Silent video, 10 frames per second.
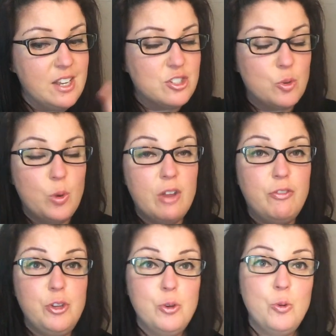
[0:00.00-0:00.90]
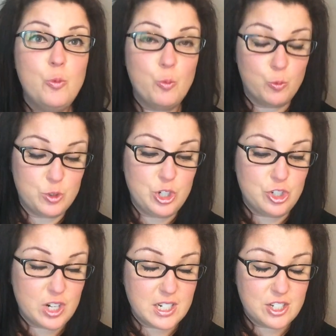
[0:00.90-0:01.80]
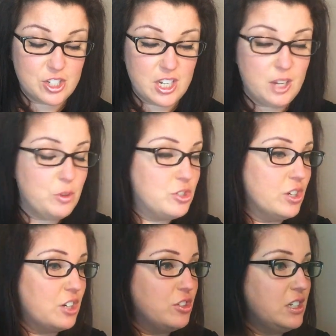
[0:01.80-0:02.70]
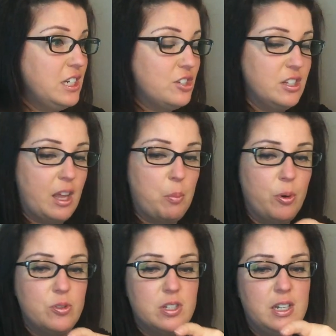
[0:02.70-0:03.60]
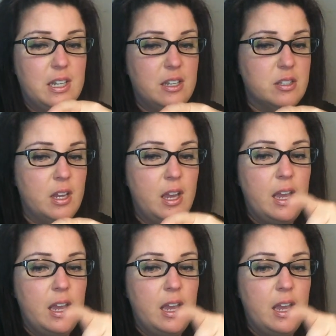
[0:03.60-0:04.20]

So if you, you try to cheat, what you're actually teaching that person is,